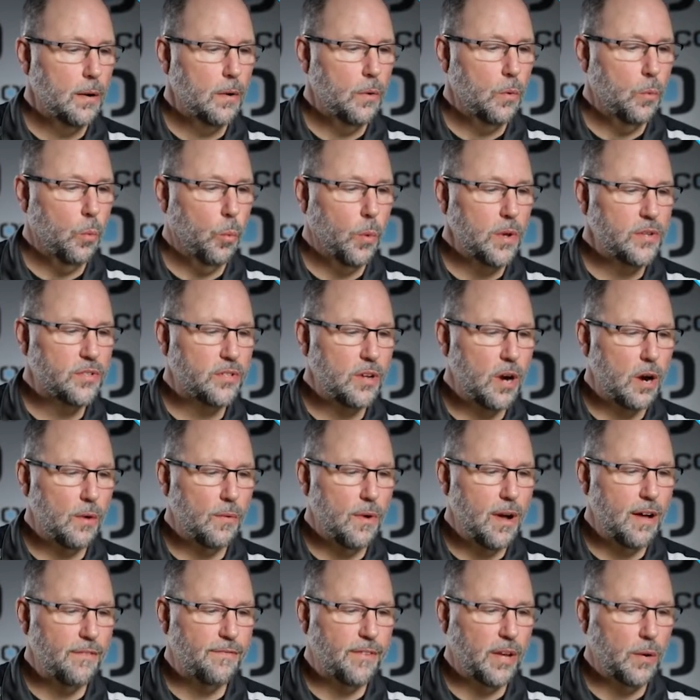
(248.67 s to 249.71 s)
We start
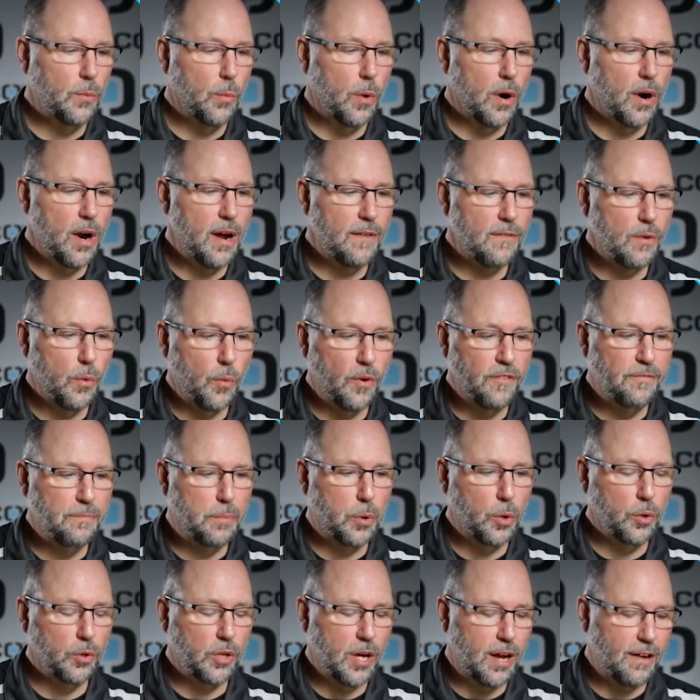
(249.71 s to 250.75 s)
roughing wherever we've
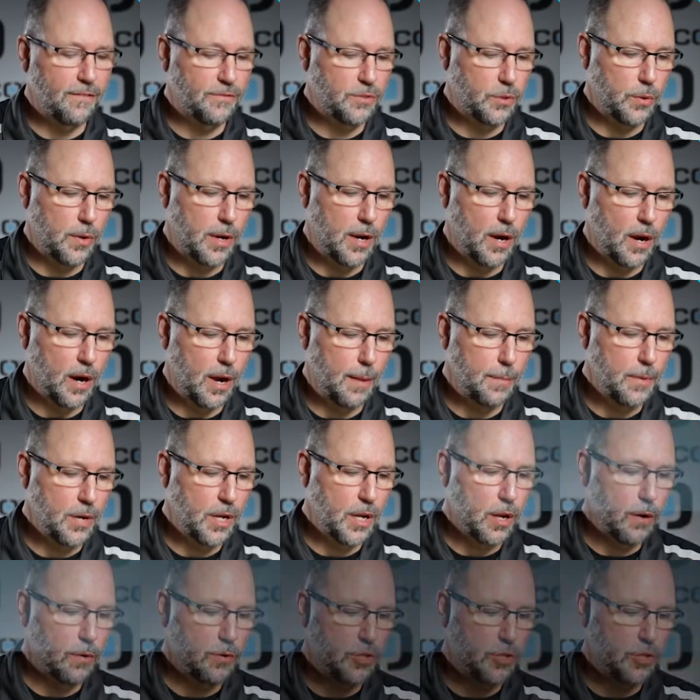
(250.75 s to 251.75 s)
pulled off to here. I'm going to go